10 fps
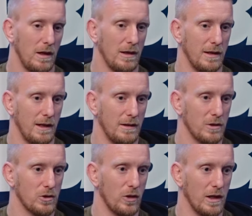and
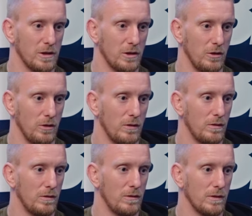then try to
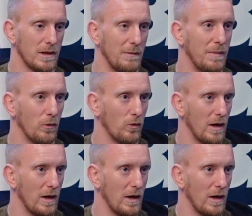get people